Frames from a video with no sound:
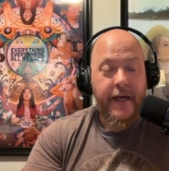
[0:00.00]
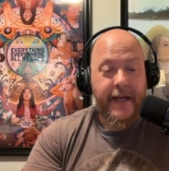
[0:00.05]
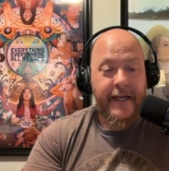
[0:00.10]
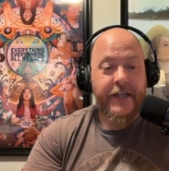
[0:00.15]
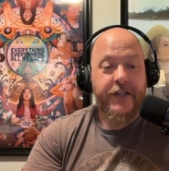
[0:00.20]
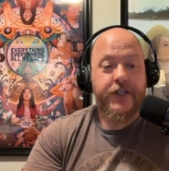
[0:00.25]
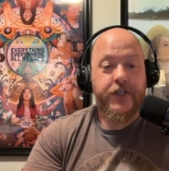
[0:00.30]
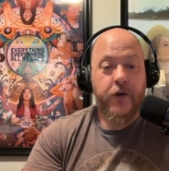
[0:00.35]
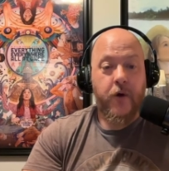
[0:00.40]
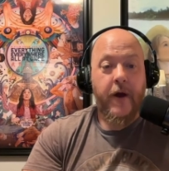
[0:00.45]

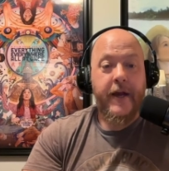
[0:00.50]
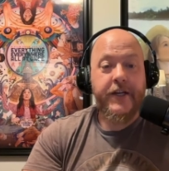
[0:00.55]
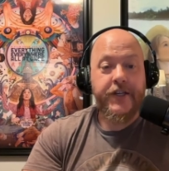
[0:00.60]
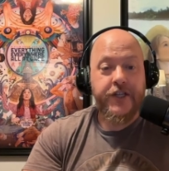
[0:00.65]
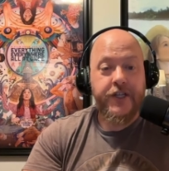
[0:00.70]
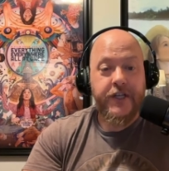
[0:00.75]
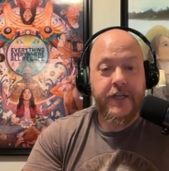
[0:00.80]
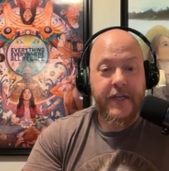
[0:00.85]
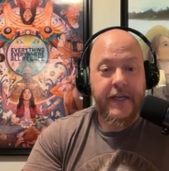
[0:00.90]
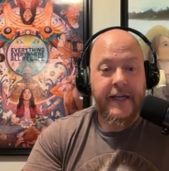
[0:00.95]

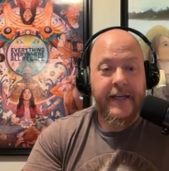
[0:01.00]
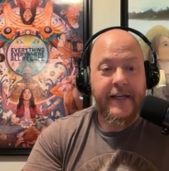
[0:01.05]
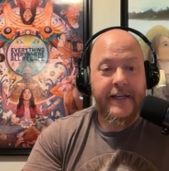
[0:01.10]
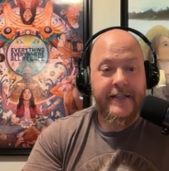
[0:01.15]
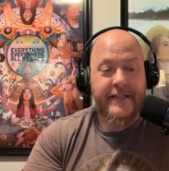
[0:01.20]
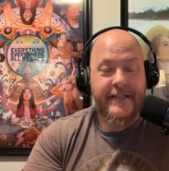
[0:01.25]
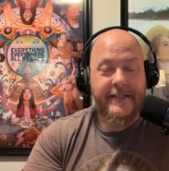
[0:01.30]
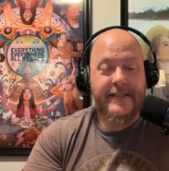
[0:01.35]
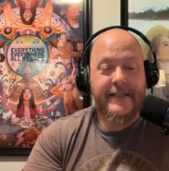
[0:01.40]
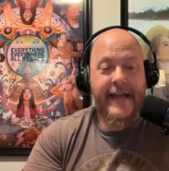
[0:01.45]
entrenched in
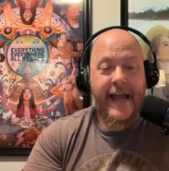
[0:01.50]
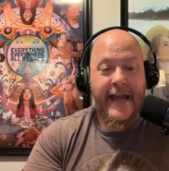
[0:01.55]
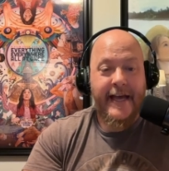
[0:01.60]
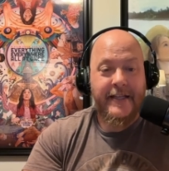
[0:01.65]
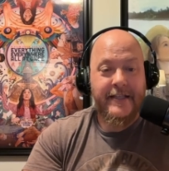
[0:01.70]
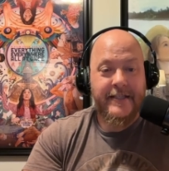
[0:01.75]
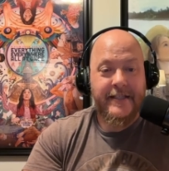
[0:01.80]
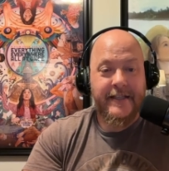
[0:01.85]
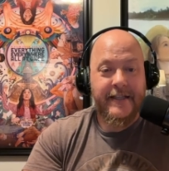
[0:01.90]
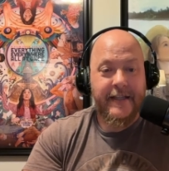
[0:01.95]
its
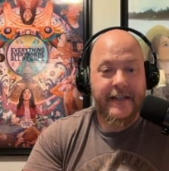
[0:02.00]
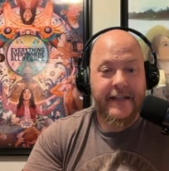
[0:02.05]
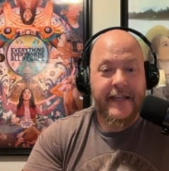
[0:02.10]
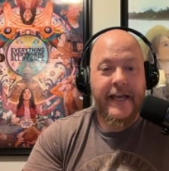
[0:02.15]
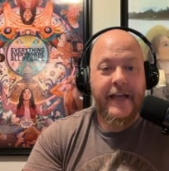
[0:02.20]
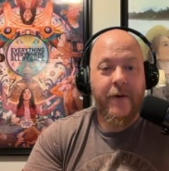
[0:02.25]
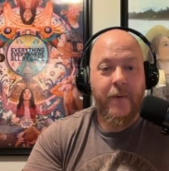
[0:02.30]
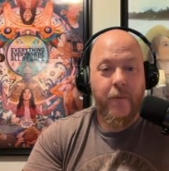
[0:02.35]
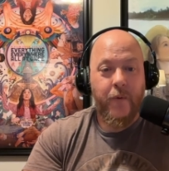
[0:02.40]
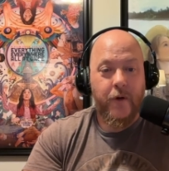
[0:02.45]
stance that
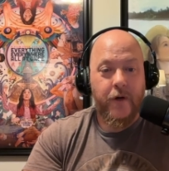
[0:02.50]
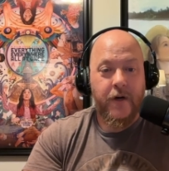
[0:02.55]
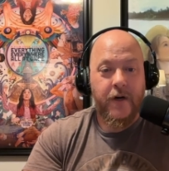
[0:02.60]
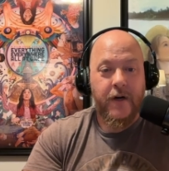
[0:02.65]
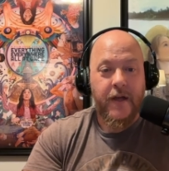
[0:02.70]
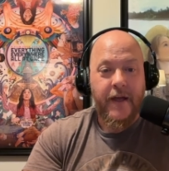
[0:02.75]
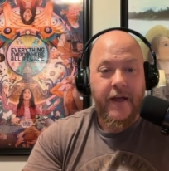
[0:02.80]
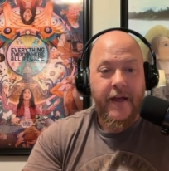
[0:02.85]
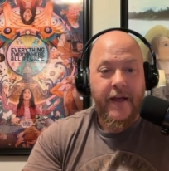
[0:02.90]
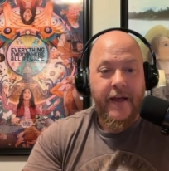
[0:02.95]
they
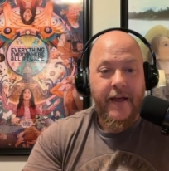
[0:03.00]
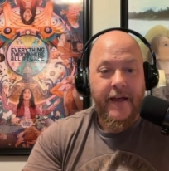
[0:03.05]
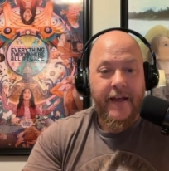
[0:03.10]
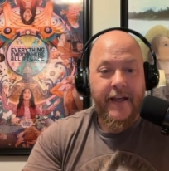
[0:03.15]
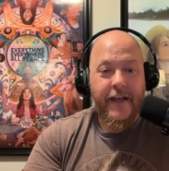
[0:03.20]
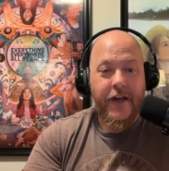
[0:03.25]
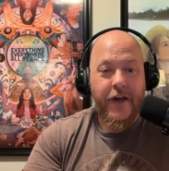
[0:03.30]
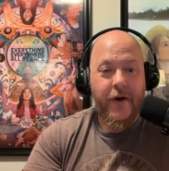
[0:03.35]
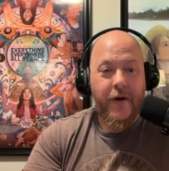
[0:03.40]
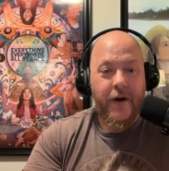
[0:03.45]
were,
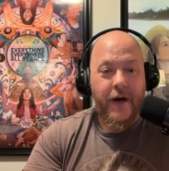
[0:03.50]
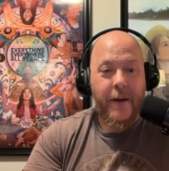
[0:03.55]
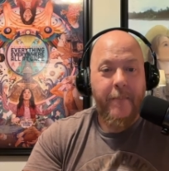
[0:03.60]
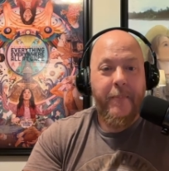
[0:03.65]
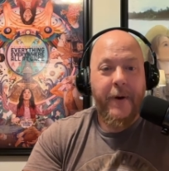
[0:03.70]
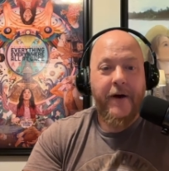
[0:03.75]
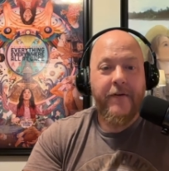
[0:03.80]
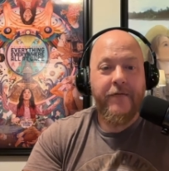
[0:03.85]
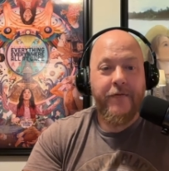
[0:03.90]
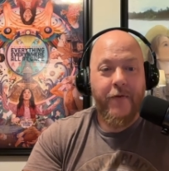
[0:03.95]
you know,
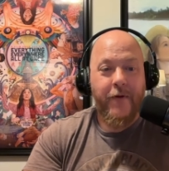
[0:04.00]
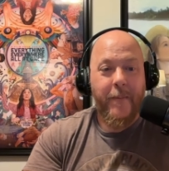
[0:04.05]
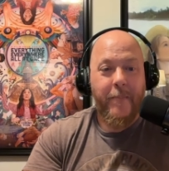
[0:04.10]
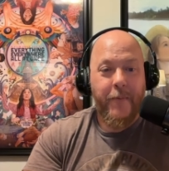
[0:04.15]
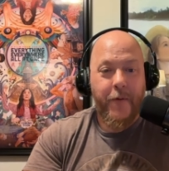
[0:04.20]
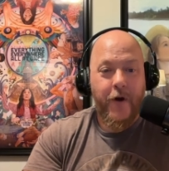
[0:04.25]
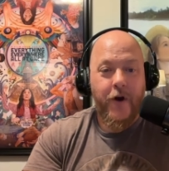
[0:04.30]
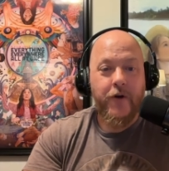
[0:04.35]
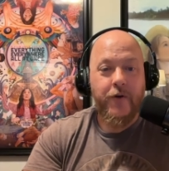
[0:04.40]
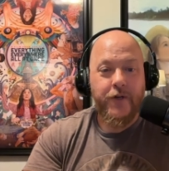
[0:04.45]
above
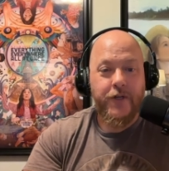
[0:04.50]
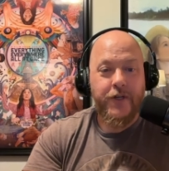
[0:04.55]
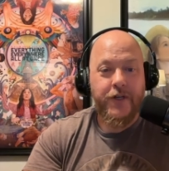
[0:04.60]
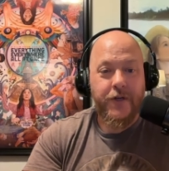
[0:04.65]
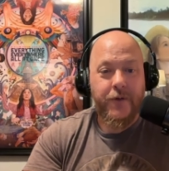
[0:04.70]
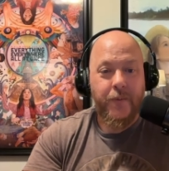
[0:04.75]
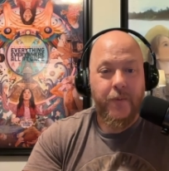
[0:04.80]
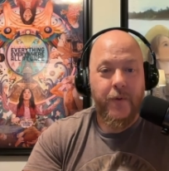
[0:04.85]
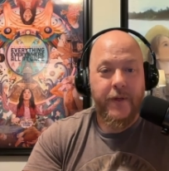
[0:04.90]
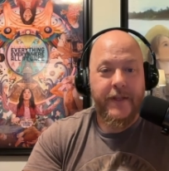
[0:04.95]

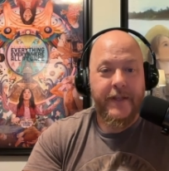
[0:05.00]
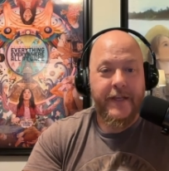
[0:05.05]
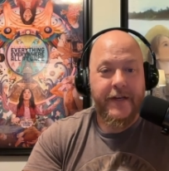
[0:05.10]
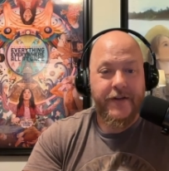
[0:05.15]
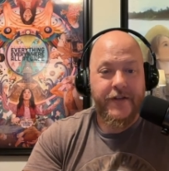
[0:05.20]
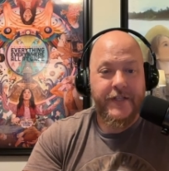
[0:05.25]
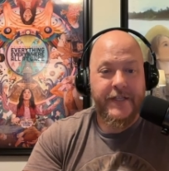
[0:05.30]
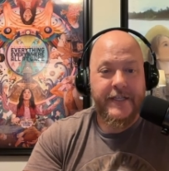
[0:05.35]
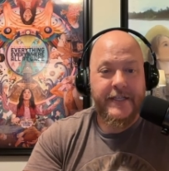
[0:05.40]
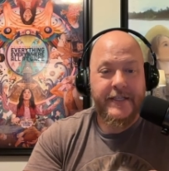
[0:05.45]
reproach with
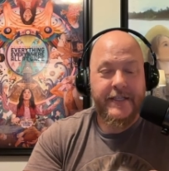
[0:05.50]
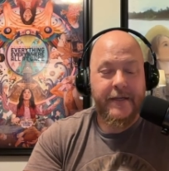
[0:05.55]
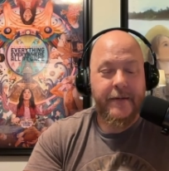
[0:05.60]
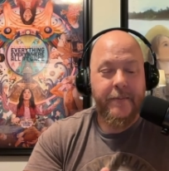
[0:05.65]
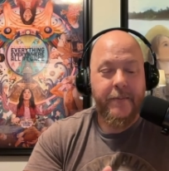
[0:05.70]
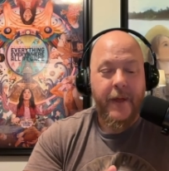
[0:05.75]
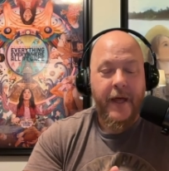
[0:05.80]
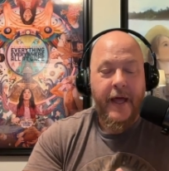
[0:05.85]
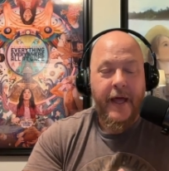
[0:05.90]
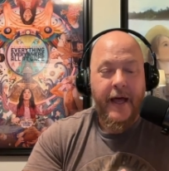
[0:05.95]
their yep.
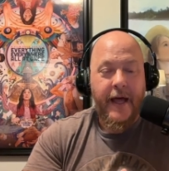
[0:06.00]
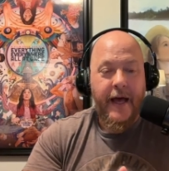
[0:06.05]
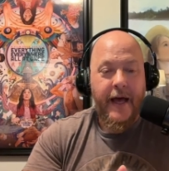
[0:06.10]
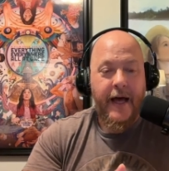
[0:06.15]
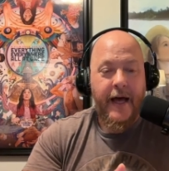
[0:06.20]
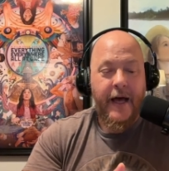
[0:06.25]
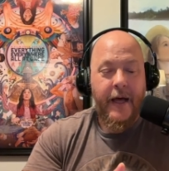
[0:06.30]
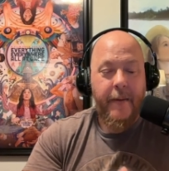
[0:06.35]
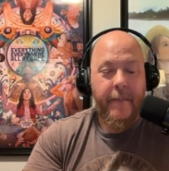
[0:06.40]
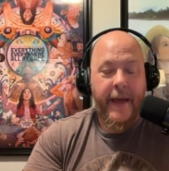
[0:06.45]
system.
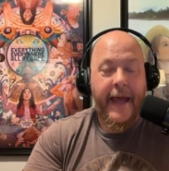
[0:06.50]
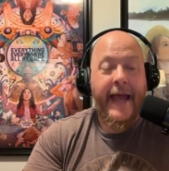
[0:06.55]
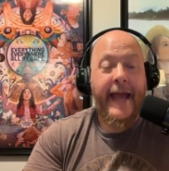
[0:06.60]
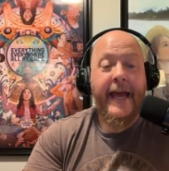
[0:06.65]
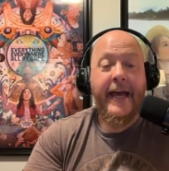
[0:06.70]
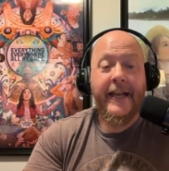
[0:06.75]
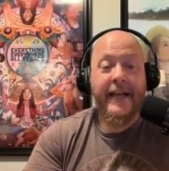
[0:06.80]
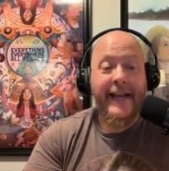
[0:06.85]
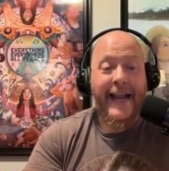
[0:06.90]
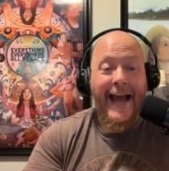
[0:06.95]
Um,
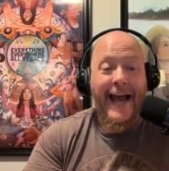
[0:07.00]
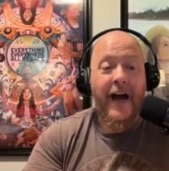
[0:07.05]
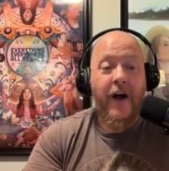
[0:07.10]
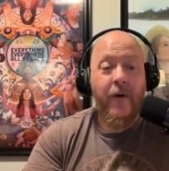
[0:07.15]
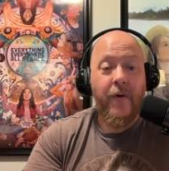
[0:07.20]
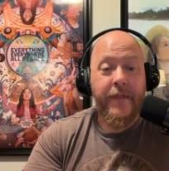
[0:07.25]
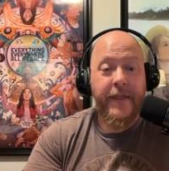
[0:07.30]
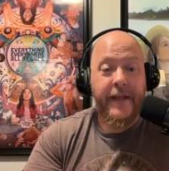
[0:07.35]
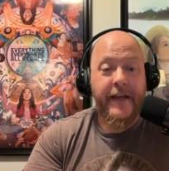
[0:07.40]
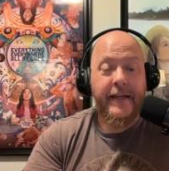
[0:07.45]
and
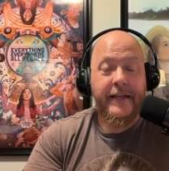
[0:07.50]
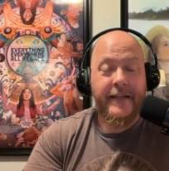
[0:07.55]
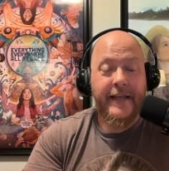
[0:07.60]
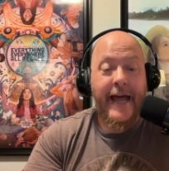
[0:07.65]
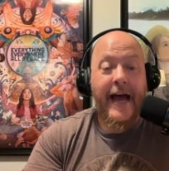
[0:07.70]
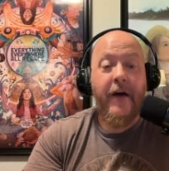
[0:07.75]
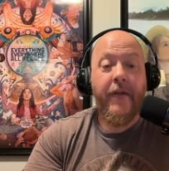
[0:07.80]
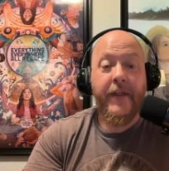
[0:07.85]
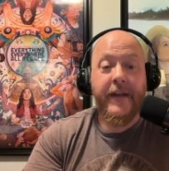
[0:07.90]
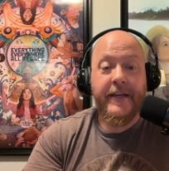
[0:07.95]
now that it
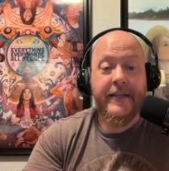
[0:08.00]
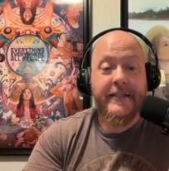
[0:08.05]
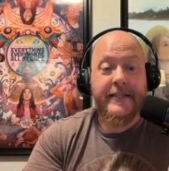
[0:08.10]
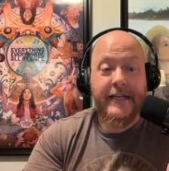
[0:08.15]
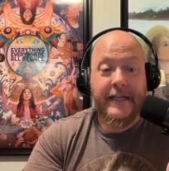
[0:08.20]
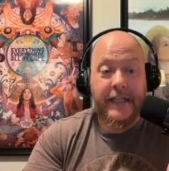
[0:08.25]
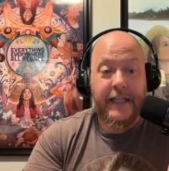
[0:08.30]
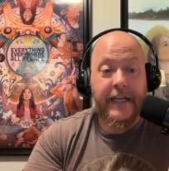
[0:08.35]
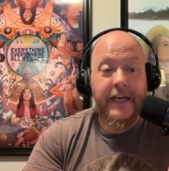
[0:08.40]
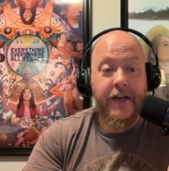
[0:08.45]
now that it's
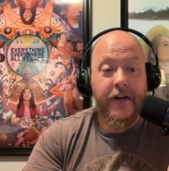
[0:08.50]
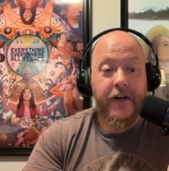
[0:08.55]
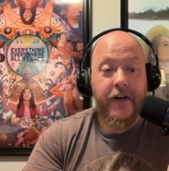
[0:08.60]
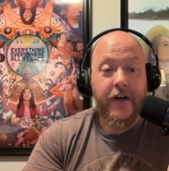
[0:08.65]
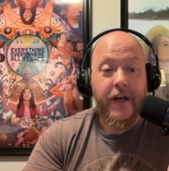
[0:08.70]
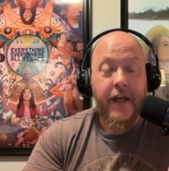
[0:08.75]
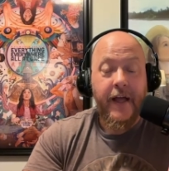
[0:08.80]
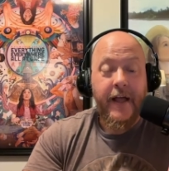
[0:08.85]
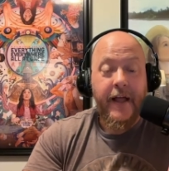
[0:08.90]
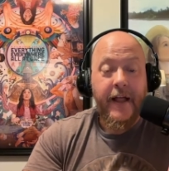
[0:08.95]
clear